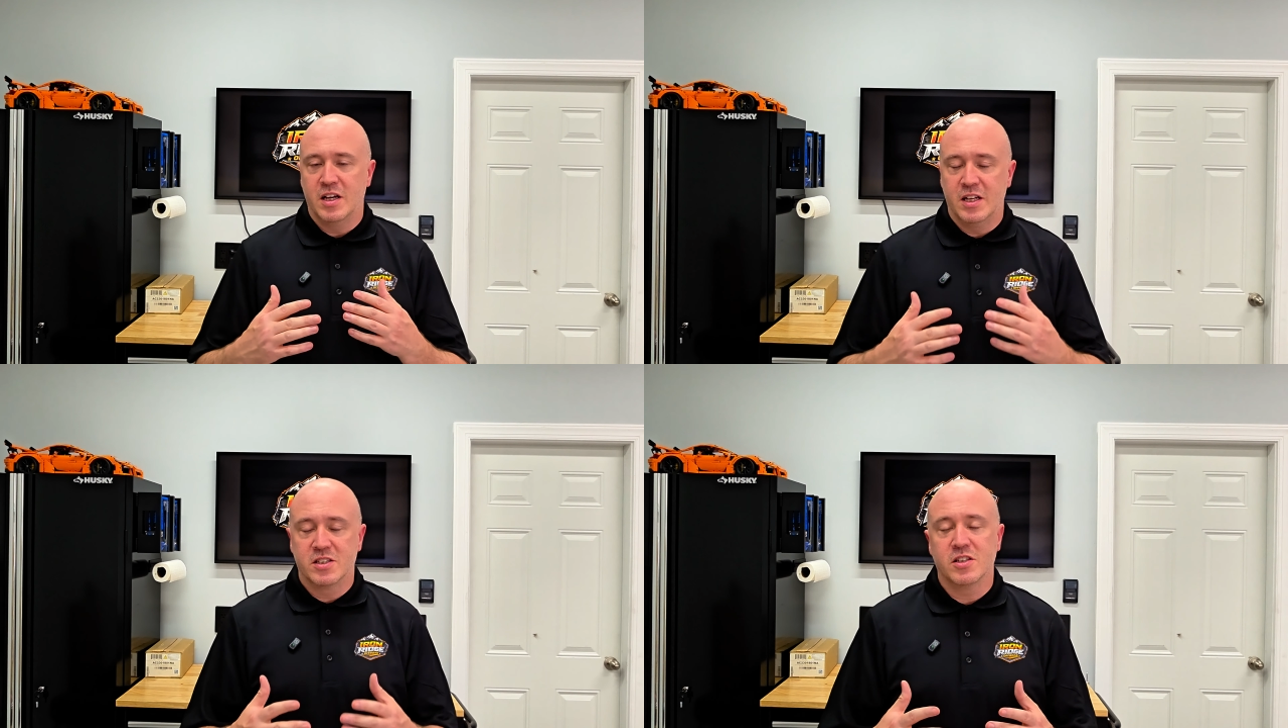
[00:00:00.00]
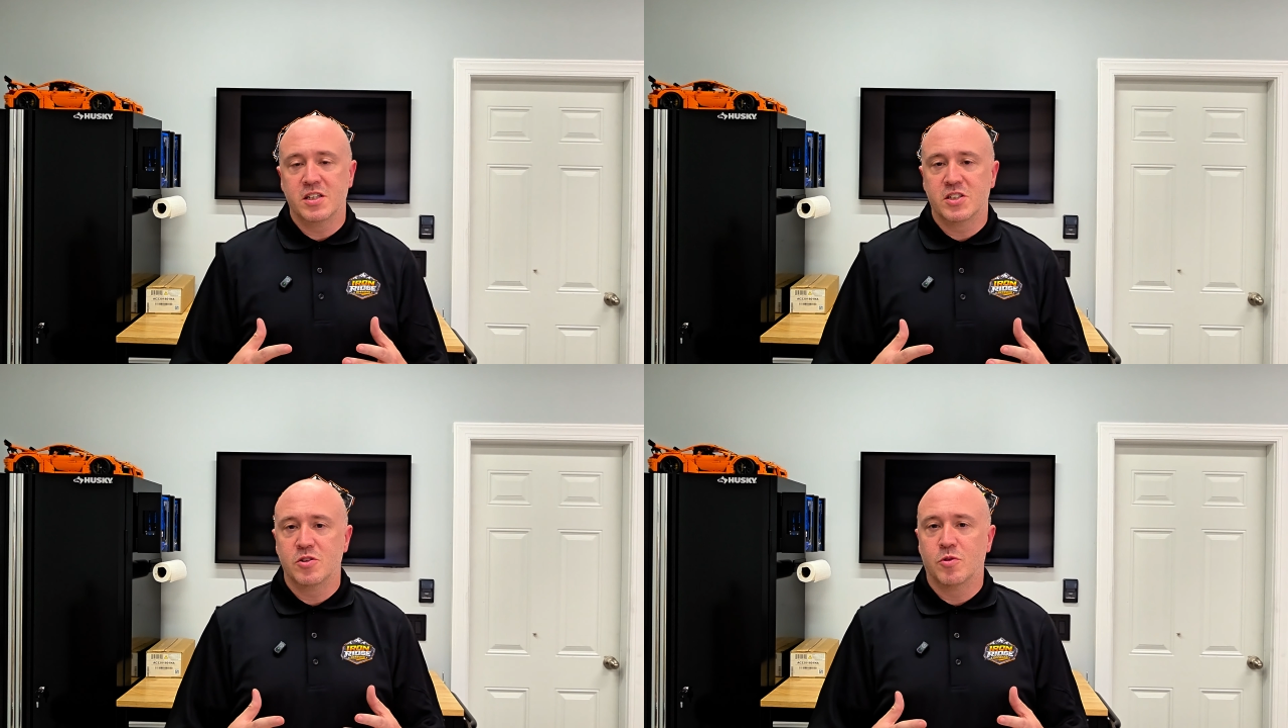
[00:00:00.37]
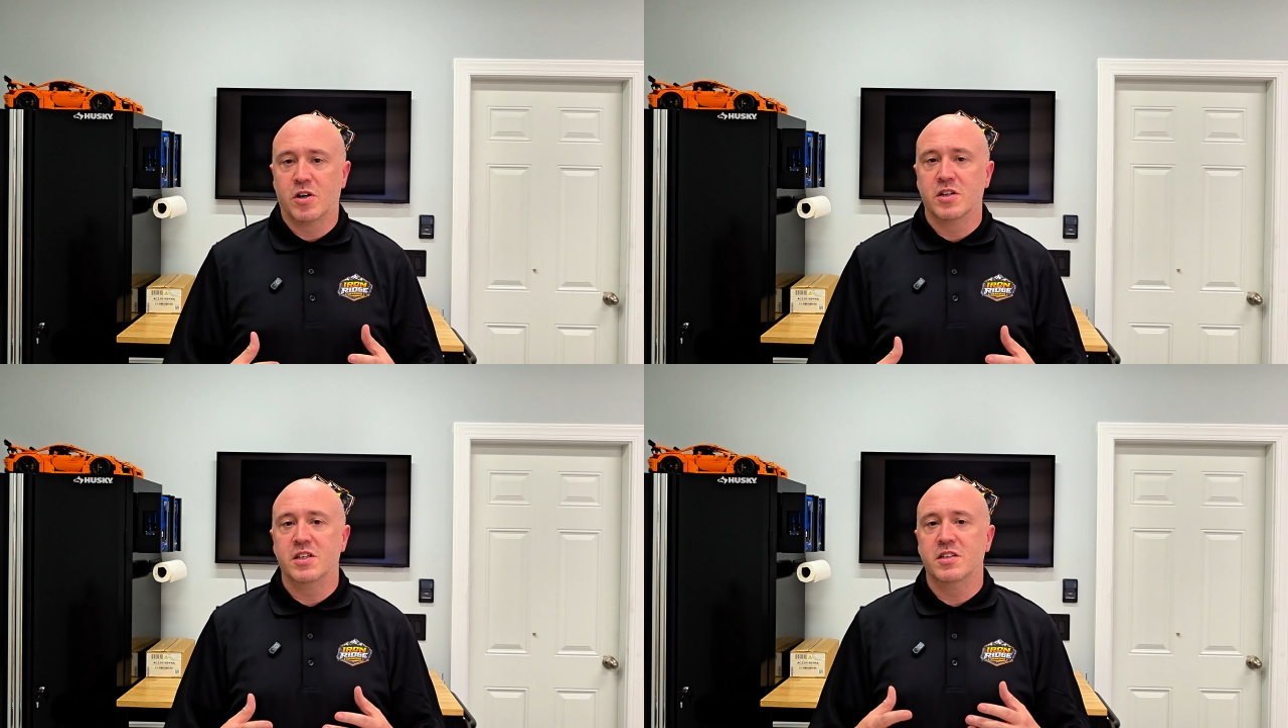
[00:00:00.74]
Installation
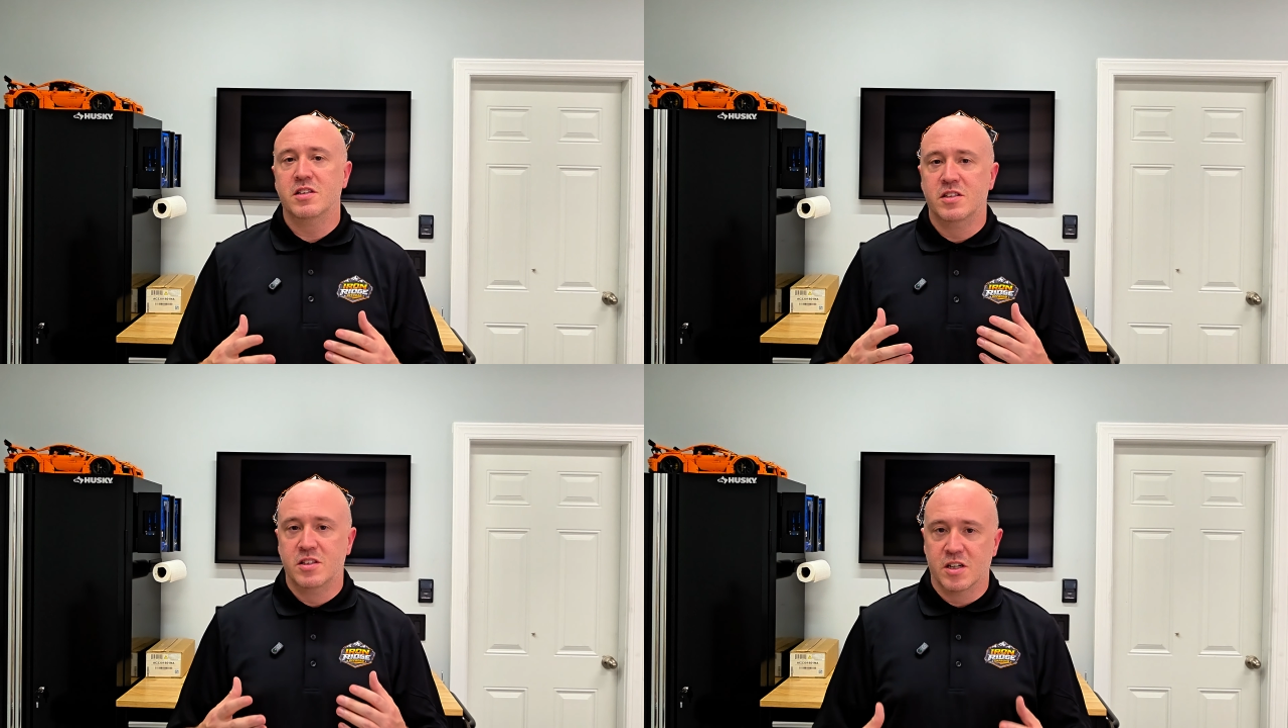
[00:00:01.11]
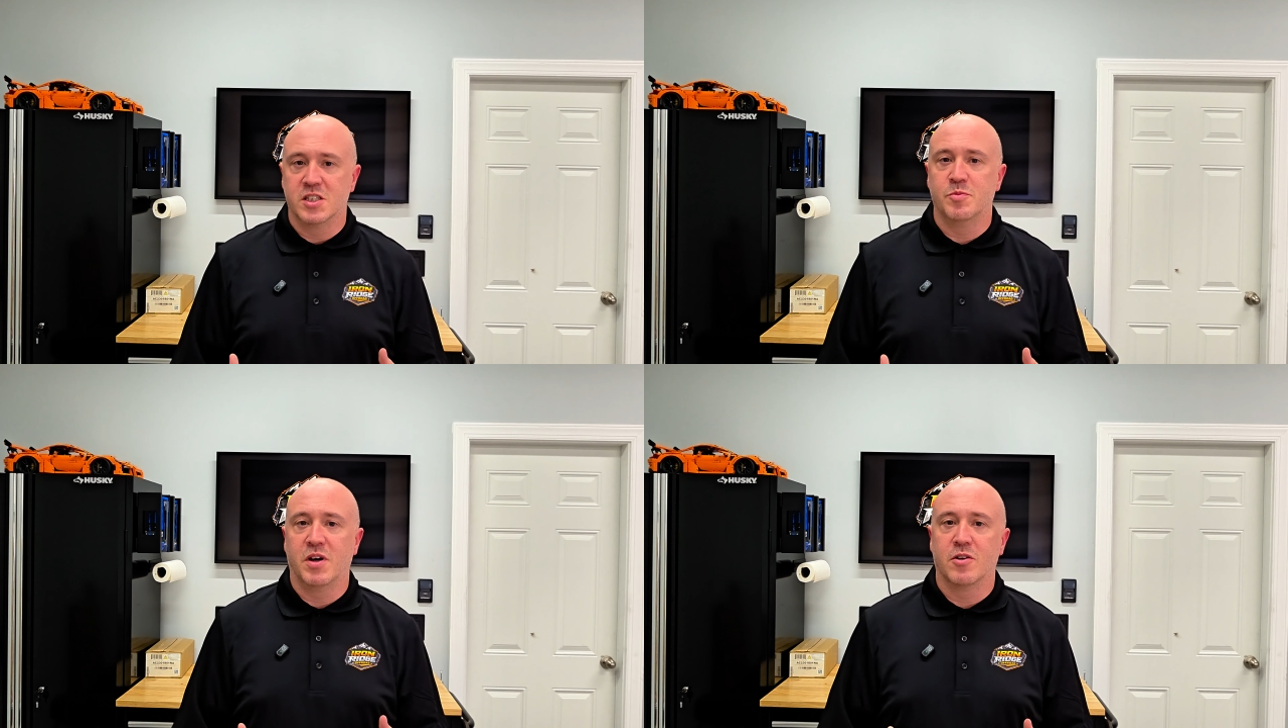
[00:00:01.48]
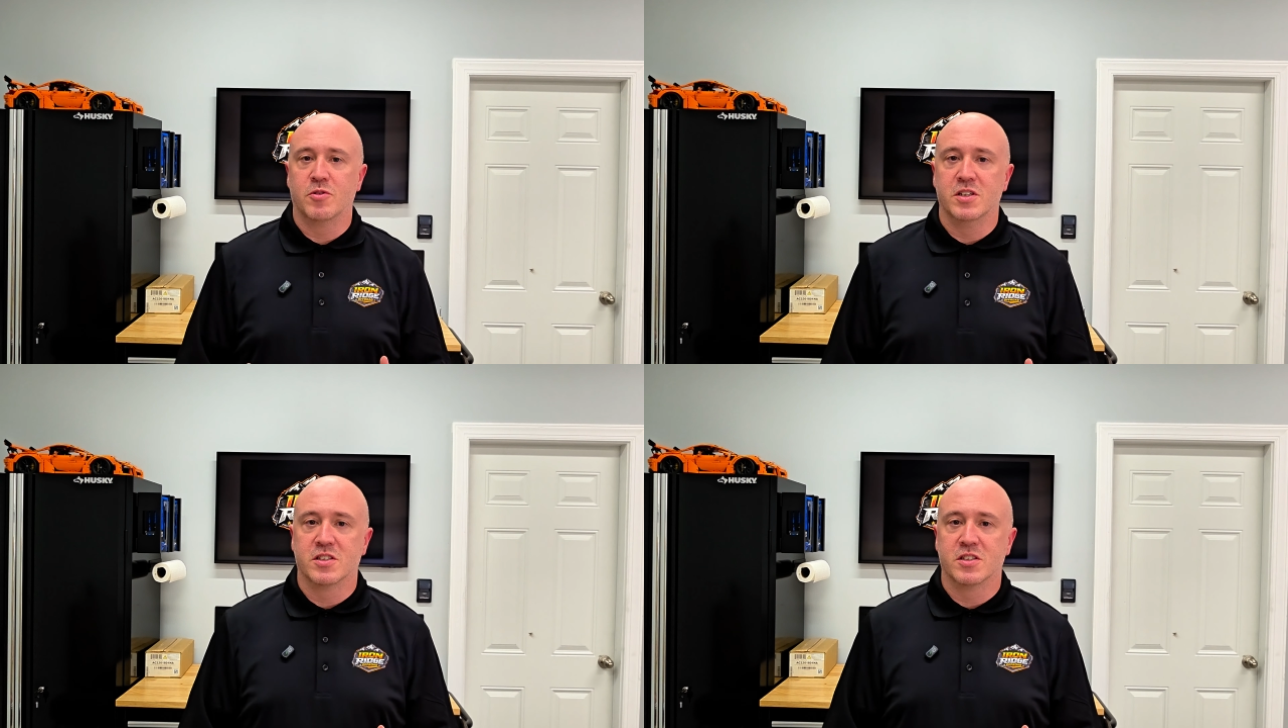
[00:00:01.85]
quality does matter when